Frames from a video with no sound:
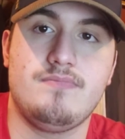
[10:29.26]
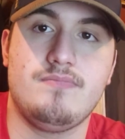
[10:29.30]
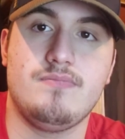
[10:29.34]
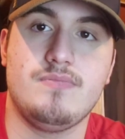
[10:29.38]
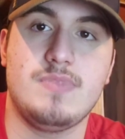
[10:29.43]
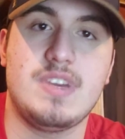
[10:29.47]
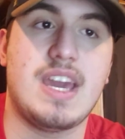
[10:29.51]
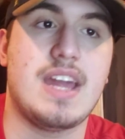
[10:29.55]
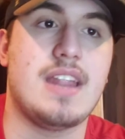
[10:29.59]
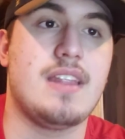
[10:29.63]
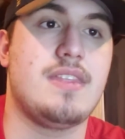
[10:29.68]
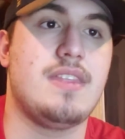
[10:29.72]

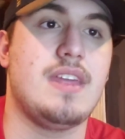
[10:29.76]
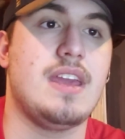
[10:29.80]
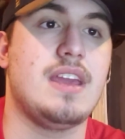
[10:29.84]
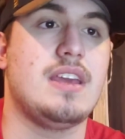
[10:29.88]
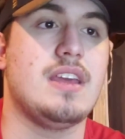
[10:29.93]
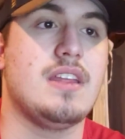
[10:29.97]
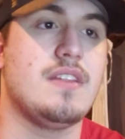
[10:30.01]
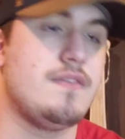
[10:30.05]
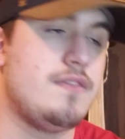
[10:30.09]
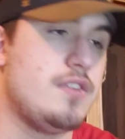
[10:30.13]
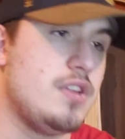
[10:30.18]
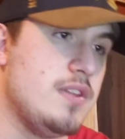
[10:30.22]
We got to
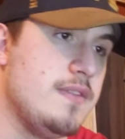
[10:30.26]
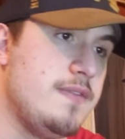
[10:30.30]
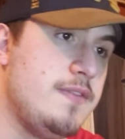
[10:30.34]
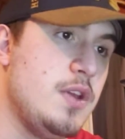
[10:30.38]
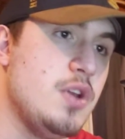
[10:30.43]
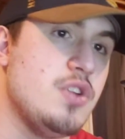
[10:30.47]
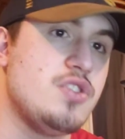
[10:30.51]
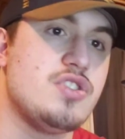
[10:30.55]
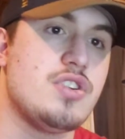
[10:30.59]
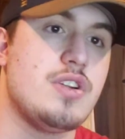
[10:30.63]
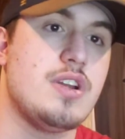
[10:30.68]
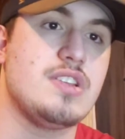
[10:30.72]
think for the
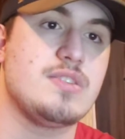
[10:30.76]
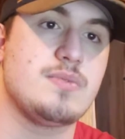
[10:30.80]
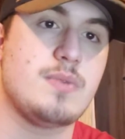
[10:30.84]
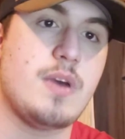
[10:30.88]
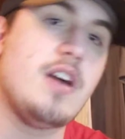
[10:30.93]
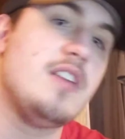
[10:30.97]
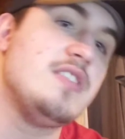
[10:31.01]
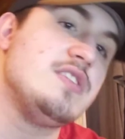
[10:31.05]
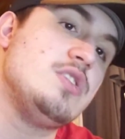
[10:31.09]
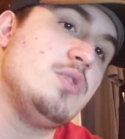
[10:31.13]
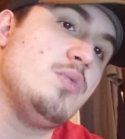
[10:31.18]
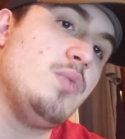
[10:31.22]
future as
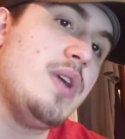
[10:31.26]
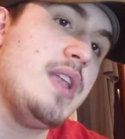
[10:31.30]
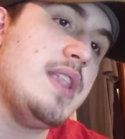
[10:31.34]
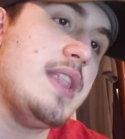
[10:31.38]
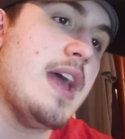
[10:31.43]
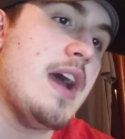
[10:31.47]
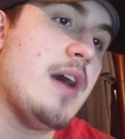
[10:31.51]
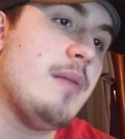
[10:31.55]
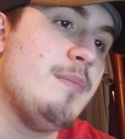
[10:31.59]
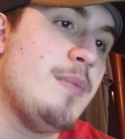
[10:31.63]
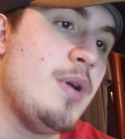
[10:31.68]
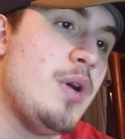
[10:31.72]
well as the win
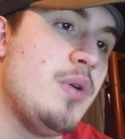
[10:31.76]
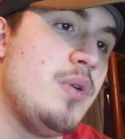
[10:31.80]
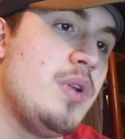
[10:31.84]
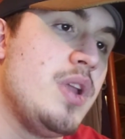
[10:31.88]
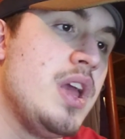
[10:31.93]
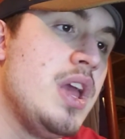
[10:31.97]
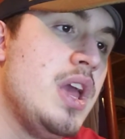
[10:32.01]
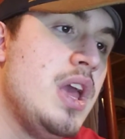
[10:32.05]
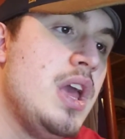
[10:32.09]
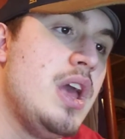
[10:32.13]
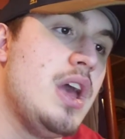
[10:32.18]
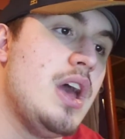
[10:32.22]
now mode.
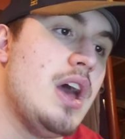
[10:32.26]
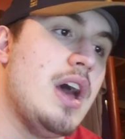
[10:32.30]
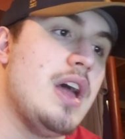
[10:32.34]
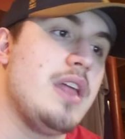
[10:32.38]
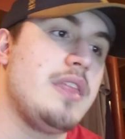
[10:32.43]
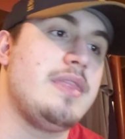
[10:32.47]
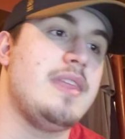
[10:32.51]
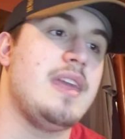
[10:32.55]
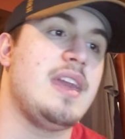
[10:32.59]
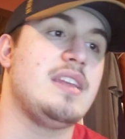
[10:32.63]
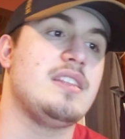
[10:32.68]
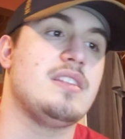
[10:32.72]
I
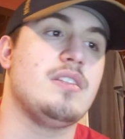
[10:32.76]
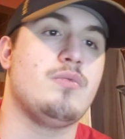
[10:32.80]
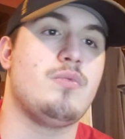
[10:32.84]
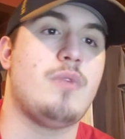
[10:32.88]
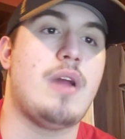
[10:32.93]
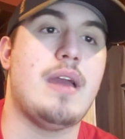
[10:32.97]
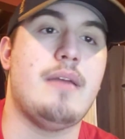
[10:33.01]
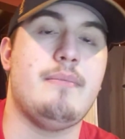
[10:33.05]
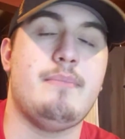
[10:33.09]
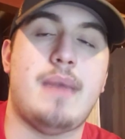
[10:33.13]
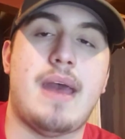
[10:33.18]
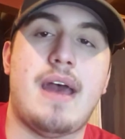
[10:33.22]
think the
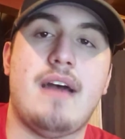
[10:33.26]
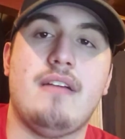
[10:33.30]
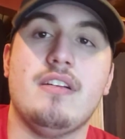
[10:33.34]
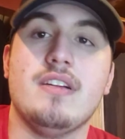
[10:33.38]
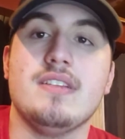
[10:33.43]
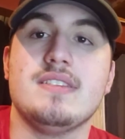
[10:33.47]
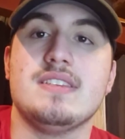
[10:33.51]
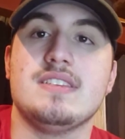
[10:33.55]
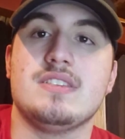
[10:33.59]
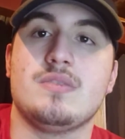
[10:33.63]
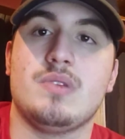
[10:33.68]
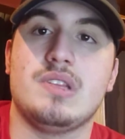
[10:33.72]
right
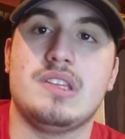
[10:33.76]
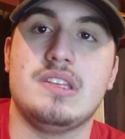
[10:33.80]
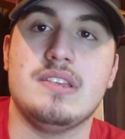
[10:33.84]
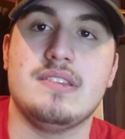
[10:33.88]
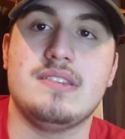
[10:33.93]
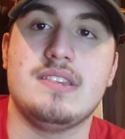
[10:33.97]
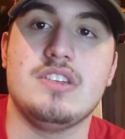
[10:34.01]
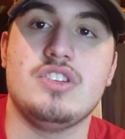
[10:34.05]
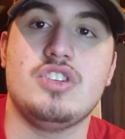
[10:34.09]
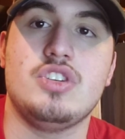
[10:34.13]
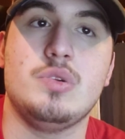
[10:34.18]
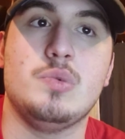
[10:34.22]
balance is what
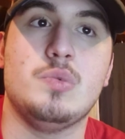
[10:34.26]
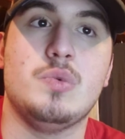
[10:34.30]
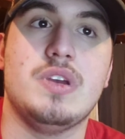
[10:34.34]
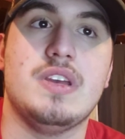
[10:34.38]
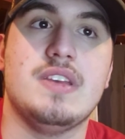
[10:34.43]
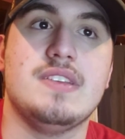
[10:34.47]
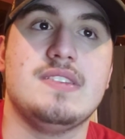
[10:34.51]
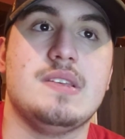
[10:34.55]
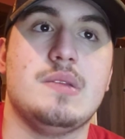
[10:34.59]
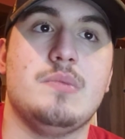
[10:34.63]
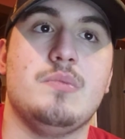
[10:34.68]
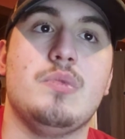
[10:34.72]
this issue
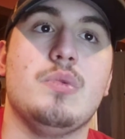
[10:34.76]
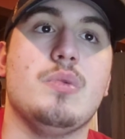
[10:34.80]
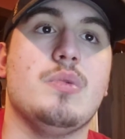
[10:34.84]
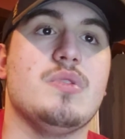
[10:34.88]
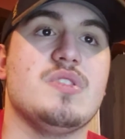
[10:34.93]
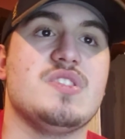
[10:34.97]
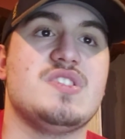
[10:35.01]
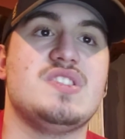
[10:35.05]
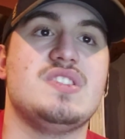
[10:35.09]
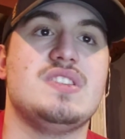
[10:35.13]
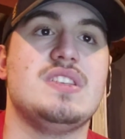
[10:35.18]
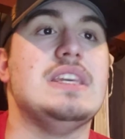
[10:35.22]
is, and we will
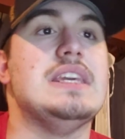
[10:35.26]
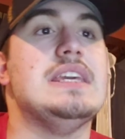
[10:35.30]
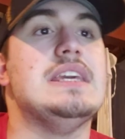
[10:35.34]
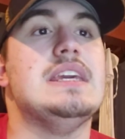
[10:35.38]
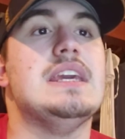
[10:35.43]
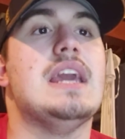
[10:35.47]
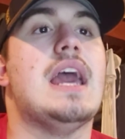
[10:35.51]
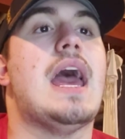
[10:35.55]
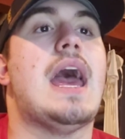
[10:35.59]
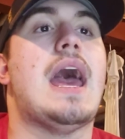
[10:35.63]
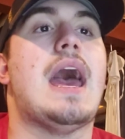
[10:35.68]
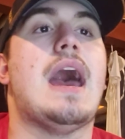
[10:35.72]
see
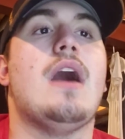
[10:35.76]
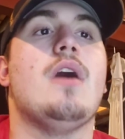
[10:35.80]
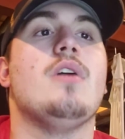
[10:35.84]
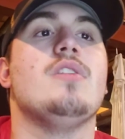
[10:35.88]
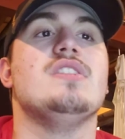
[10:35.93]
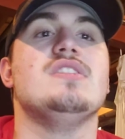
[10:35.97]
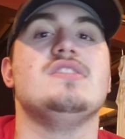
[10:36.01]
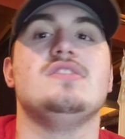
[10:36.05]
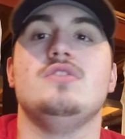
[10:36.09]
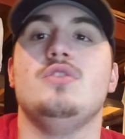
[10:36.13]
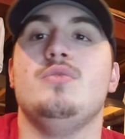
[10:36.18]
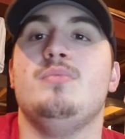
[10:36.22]
how
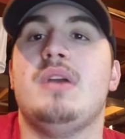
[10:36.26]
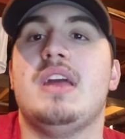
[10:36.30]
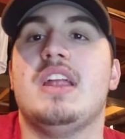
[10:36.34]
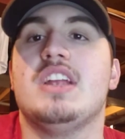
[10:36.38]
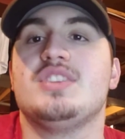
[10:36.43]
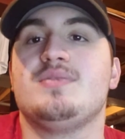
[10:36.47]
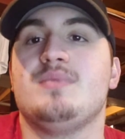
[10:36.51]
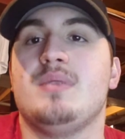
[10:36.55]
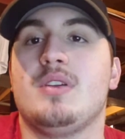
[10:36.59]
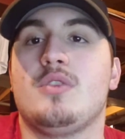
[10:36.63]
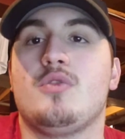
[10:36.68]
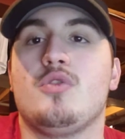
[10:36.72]
this new
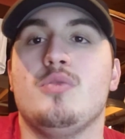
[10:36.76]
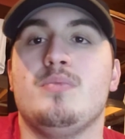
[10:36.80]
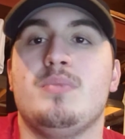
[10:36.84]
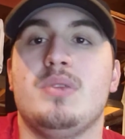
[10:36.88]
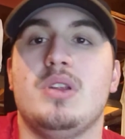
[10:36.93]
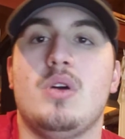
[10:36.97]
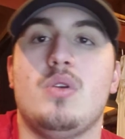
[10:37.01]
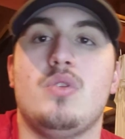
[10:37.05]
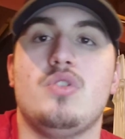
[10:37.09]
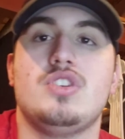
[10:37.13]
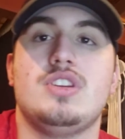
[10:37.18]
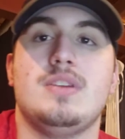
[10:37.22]
management group and
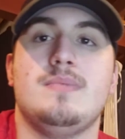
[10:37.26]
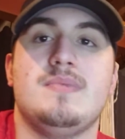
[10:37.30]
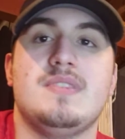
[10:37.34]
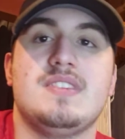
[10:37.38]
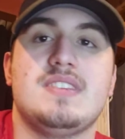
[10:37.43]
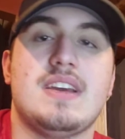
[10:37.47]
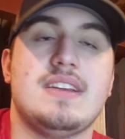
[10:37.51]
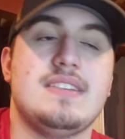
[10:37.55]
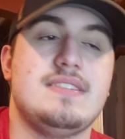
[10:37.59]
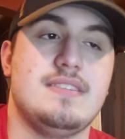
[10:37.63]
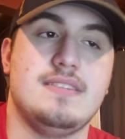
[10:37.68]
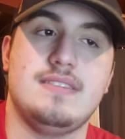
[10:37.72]
ownership
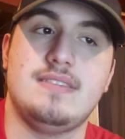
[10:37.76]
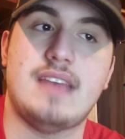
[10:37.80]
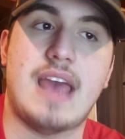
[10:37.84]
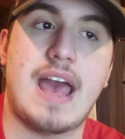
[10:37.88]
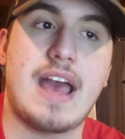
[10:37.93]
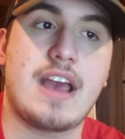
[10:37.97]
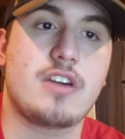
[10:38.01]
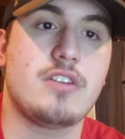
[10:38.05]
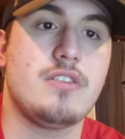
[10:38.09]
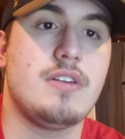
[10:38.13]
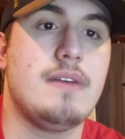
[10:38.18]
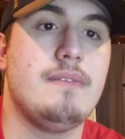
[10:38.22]
decides to
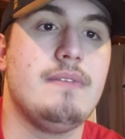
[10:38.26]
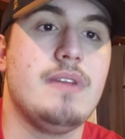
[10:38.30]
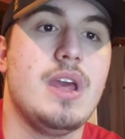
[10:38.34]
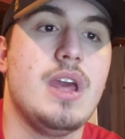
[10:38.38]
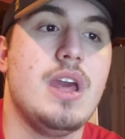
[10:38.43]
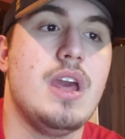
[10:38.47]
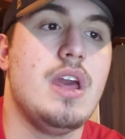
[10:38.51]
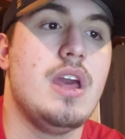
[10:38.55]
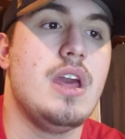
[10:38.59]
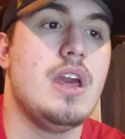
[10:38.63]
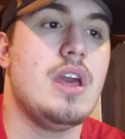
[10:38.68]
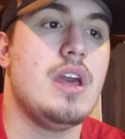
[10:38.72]
tackle it.
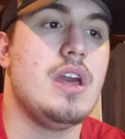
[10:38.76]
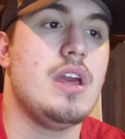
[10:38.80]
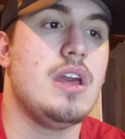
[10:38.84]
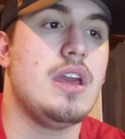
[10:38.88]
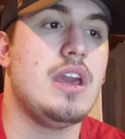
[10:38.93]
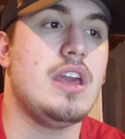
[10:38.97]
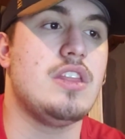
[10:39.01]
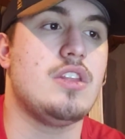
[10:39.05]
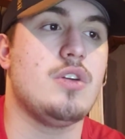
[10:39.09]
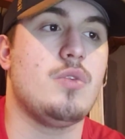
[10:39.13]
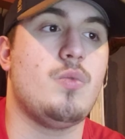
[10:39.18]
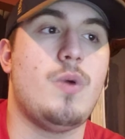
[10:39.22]

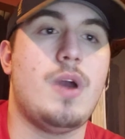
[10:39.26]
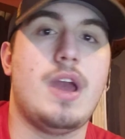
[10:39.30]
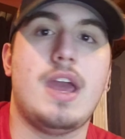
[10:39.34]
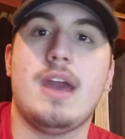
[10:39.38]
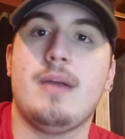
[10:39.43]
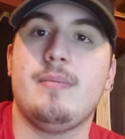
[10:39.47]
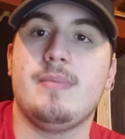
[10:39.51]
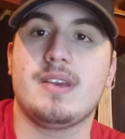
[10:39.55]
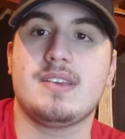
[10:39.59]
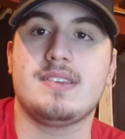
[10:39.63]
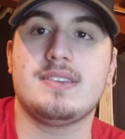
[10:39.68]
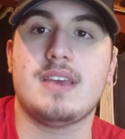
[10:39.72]
Either way,
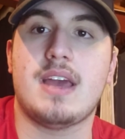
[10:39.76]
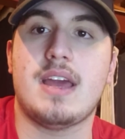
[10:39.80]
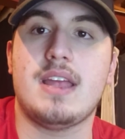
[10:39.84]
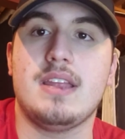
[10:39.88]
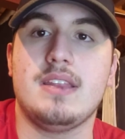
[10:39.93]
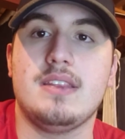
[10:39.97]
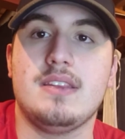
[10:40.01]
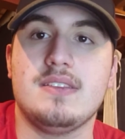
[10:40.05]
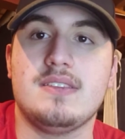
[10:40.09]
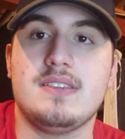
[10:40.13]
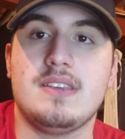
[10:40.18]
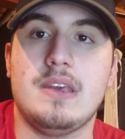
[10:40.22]
I'm
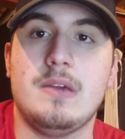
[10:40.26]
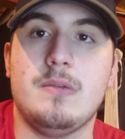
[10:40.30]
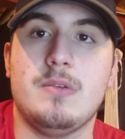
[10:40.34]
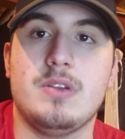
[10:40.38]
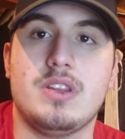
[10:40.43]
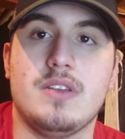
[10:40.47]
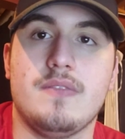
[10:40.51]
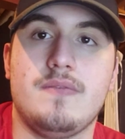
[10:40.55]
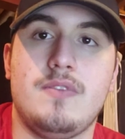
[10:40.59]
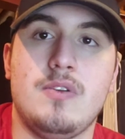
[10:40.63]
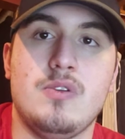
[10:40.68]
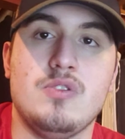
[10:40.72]
excited to see what
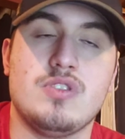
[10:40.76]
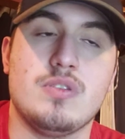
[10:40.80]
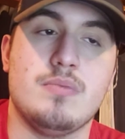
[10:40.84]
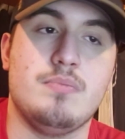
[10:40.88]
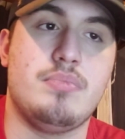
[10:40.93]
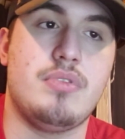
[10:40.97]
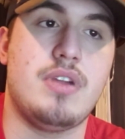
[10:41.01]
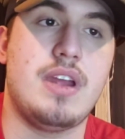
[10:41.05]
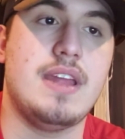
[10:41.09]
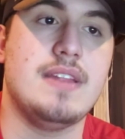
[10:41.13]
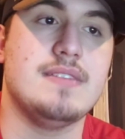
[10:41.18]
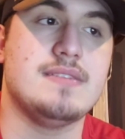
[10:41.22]
the future
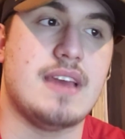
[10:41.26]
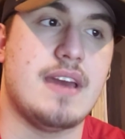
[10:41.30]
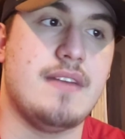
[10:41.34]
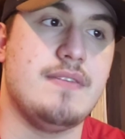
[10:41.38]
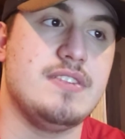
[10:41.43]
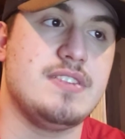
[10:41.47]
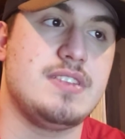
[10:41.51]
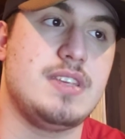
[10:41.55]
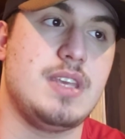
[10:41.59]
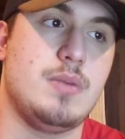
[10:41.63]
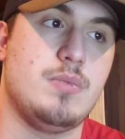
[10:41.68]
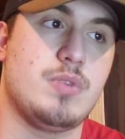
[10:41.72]
brings.
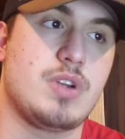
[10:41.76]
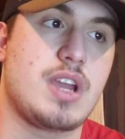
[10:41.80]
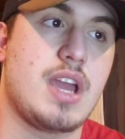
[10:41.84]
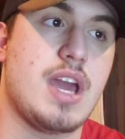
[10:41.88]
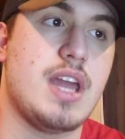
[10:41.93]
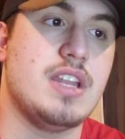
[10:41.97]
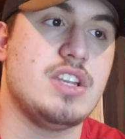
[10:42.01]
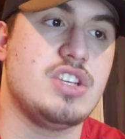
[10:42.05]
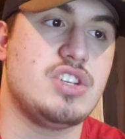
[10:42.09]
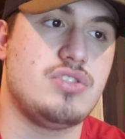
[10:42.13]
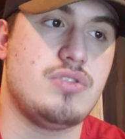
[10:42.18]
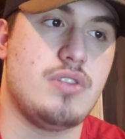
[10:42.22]
Obviously, we're
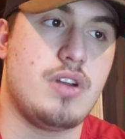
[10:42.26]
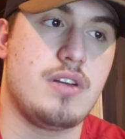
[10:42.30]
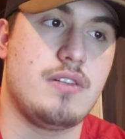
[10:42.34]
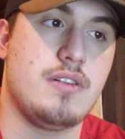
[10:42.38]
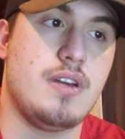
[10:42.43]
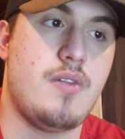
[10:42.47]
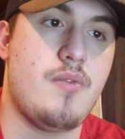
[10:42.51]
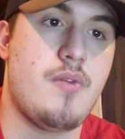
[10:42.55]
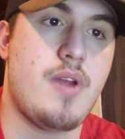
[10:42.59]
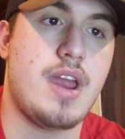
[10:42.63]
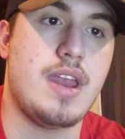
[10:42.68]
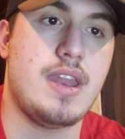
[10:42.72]
kind of
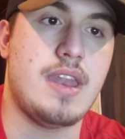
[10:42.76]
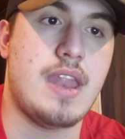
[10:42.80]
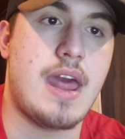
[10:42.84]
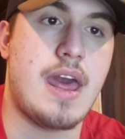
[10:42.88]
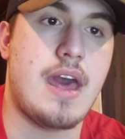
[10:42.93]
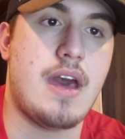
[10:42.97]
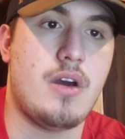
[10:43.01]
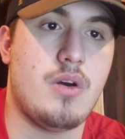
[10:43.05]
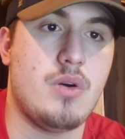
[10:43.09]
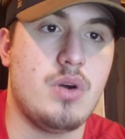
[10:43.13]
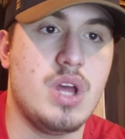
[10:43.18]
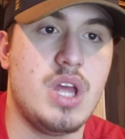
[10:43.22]
struggling right
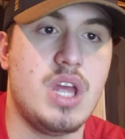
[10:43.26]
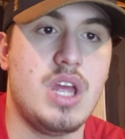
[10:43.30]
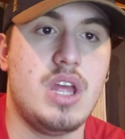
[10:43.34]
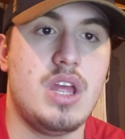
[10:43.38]
now.